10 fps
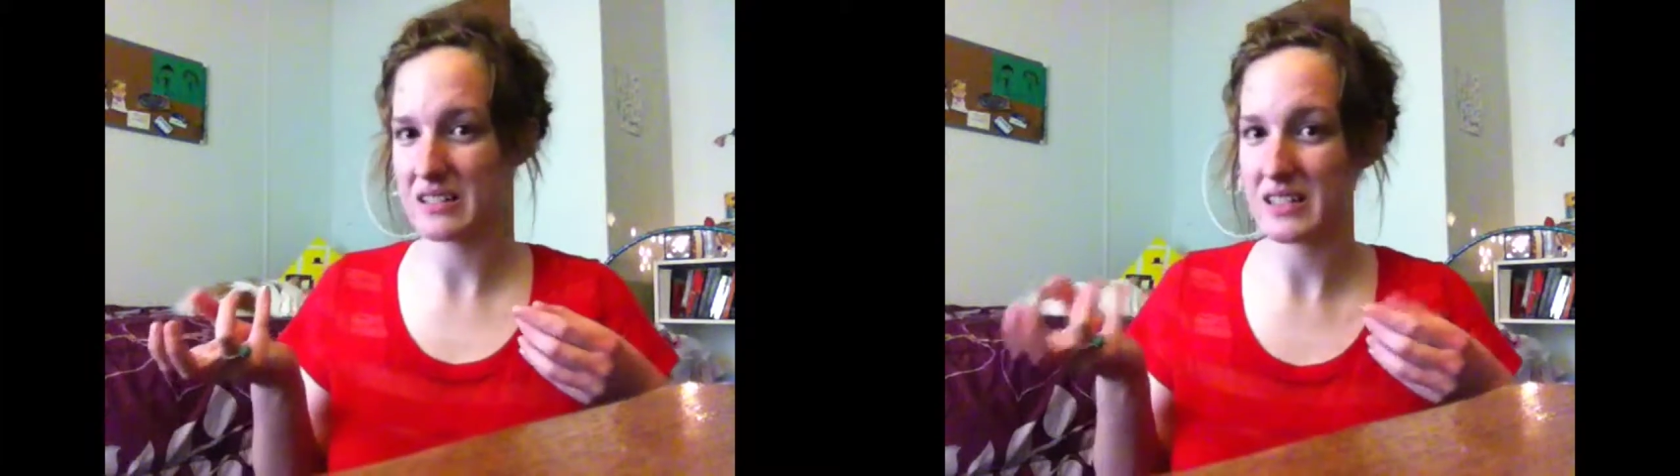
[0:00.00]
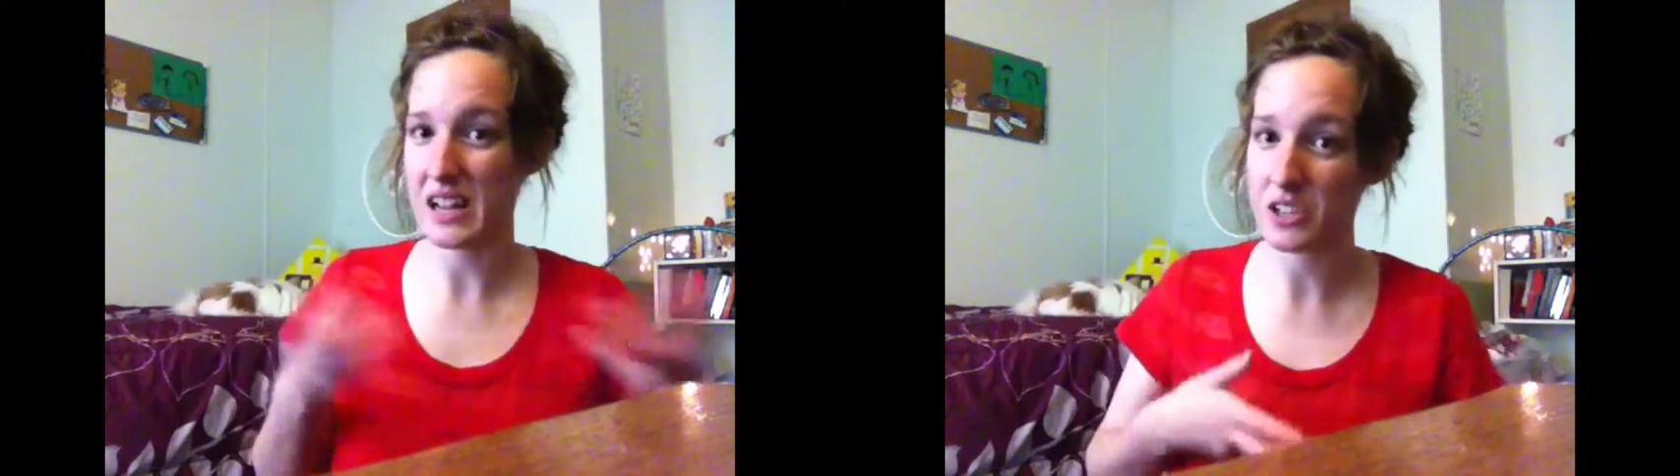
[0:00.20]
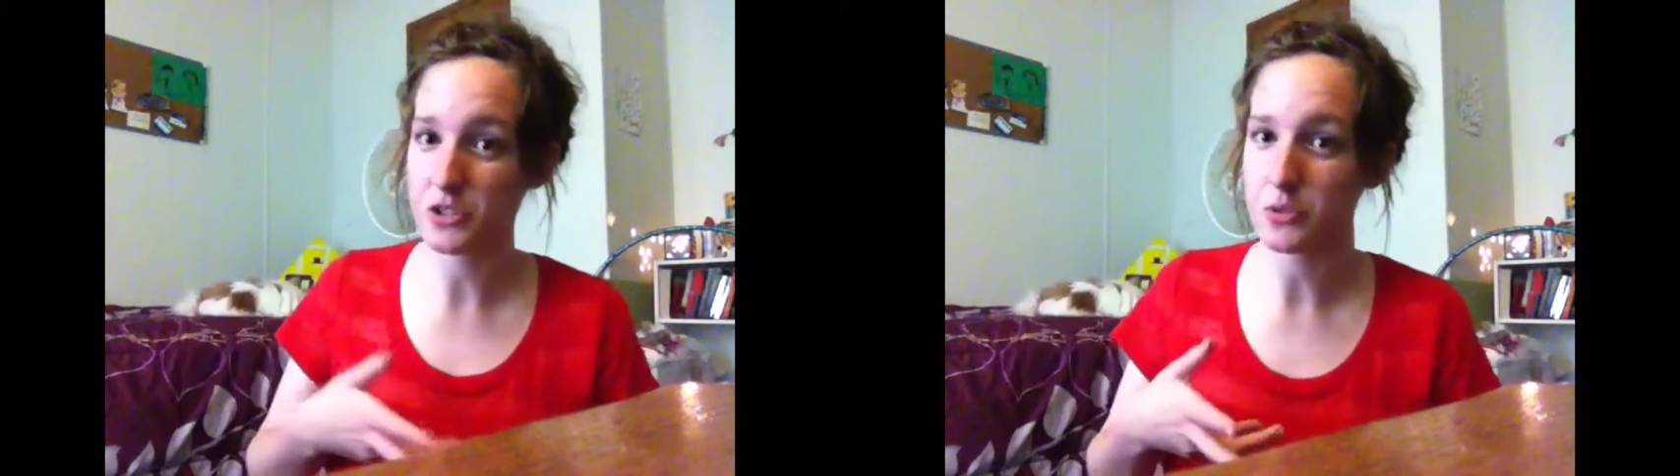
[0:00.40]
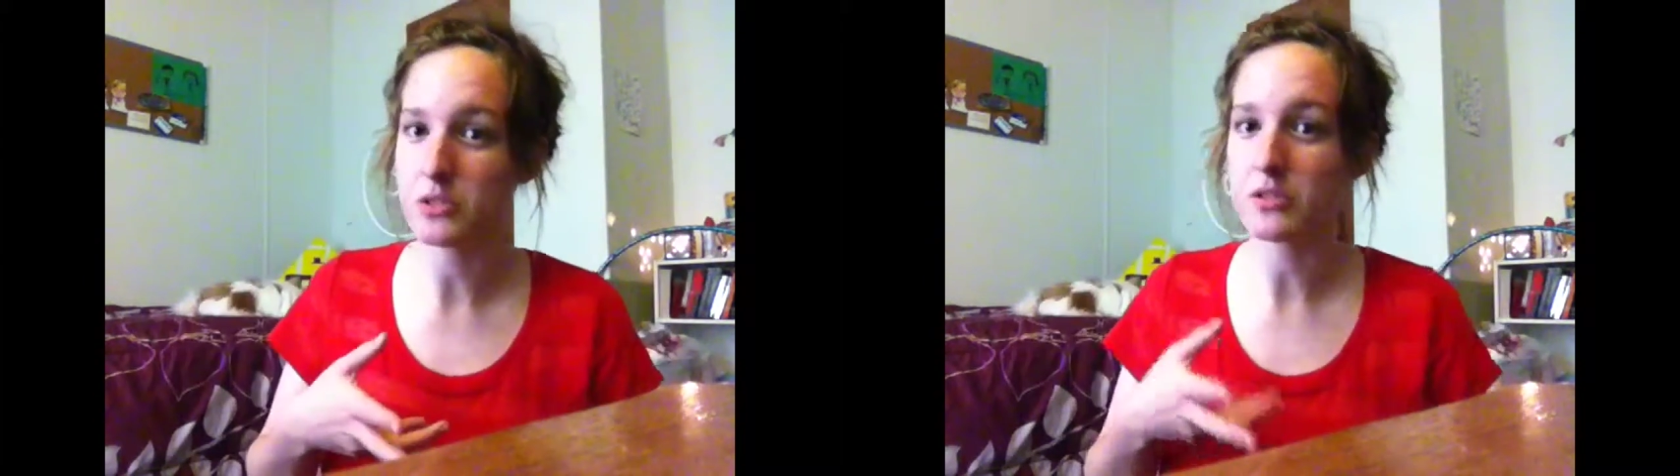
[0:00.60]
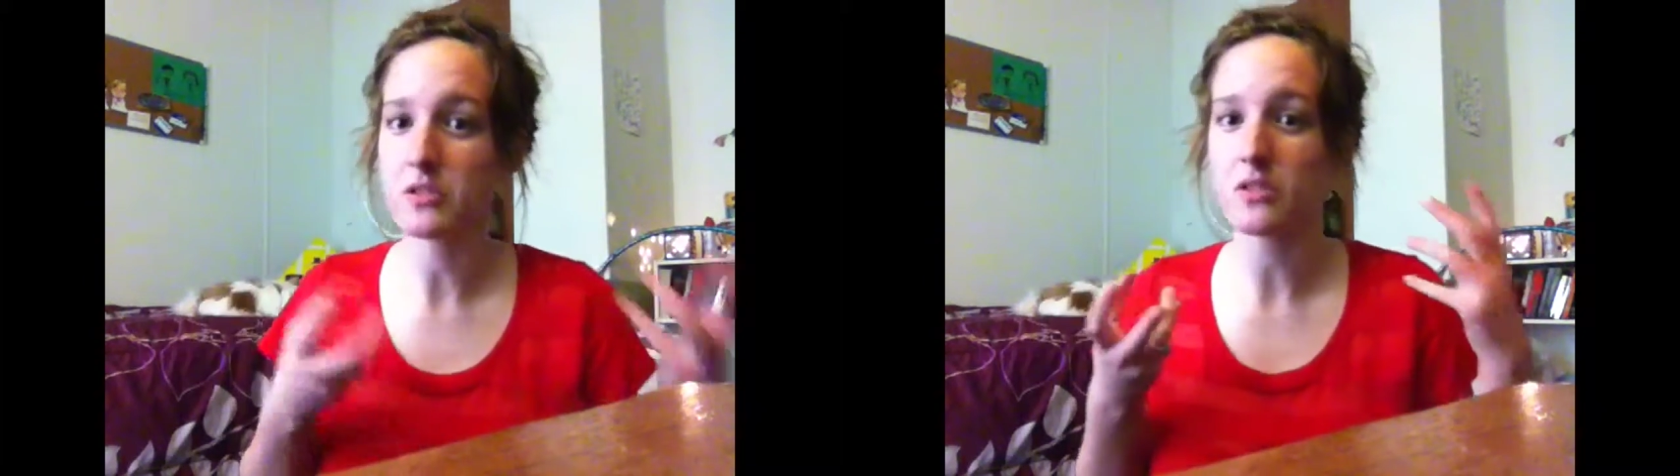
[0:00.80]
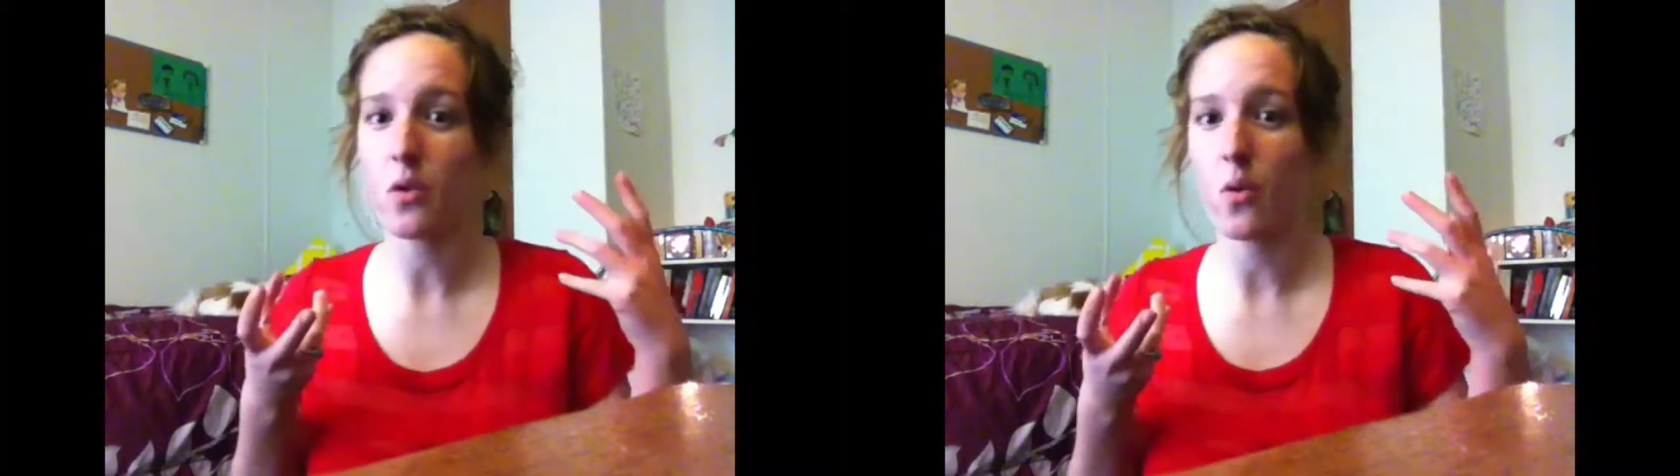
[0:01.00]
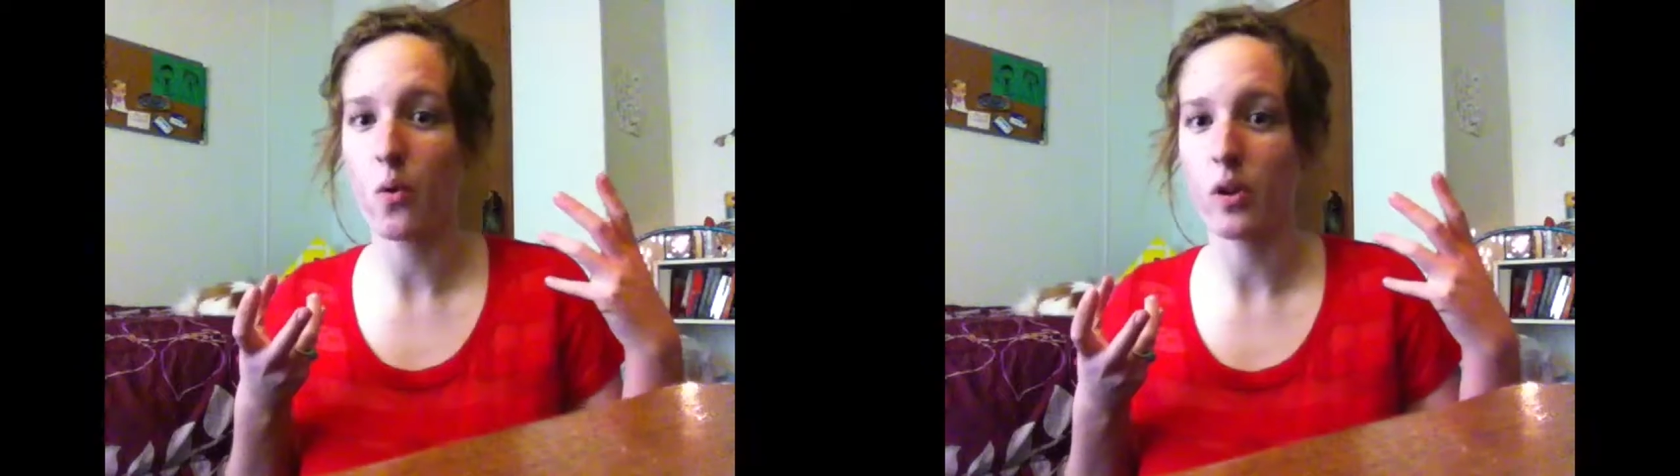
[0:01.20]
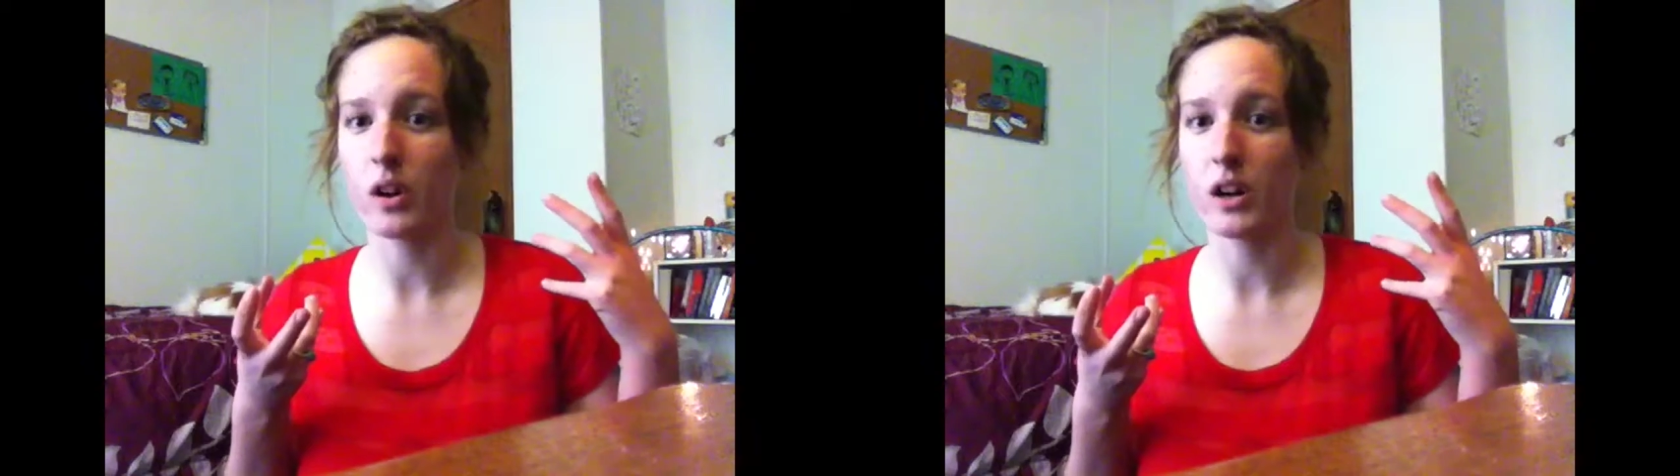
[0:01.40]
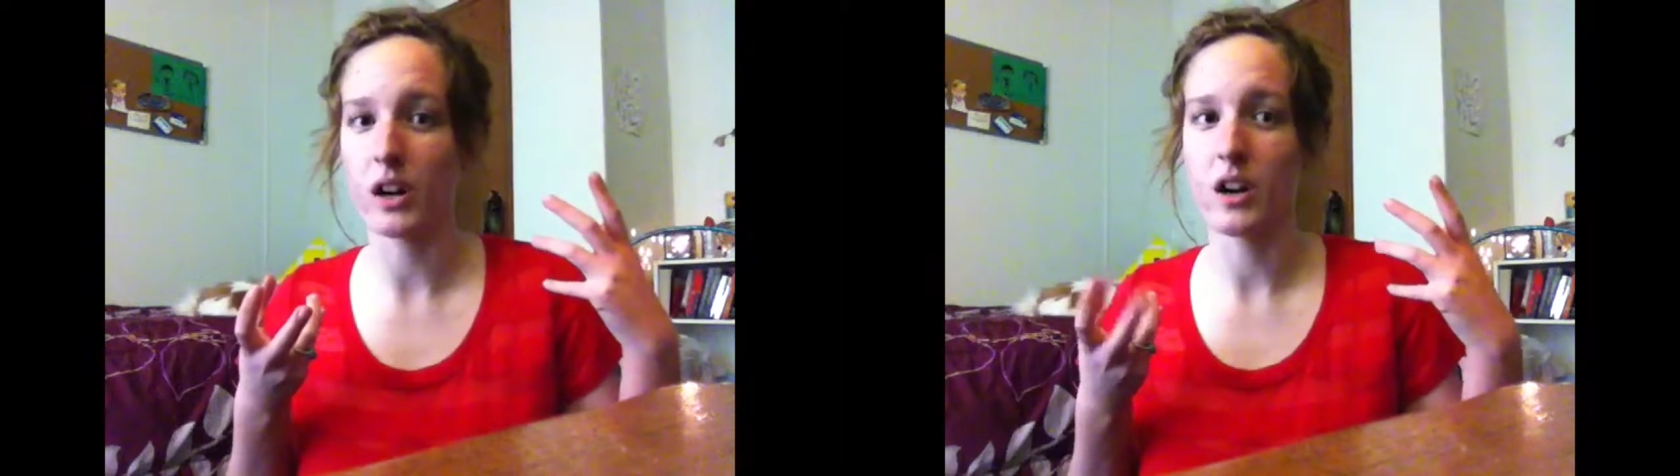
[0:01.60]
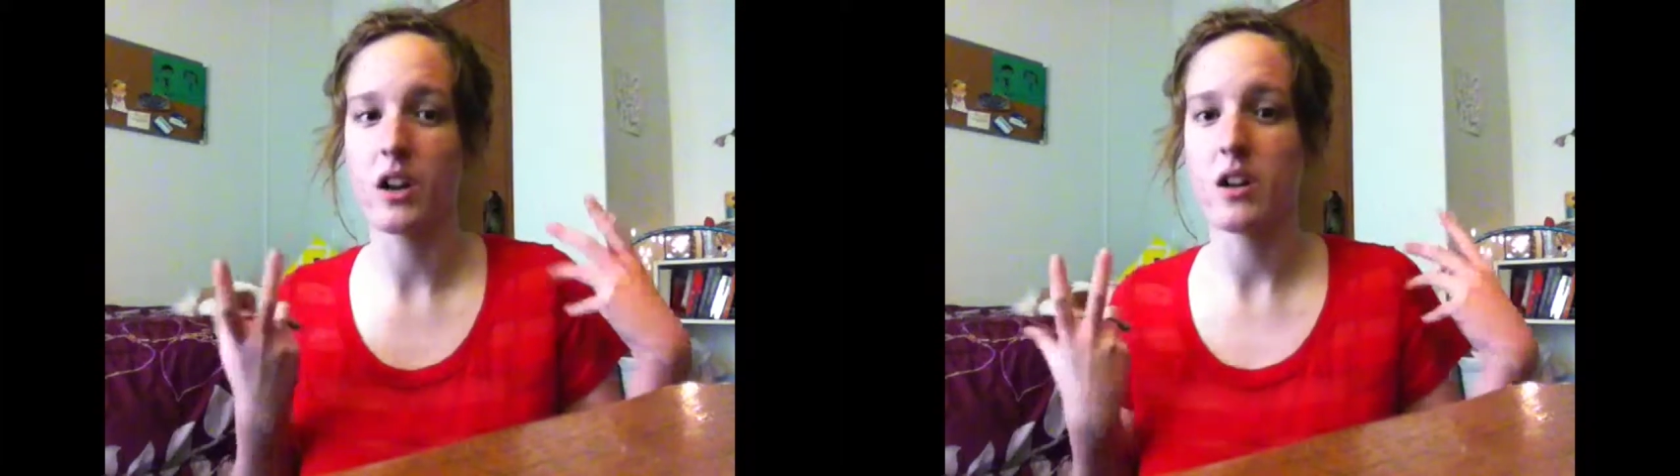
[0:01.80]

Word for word: sexuals or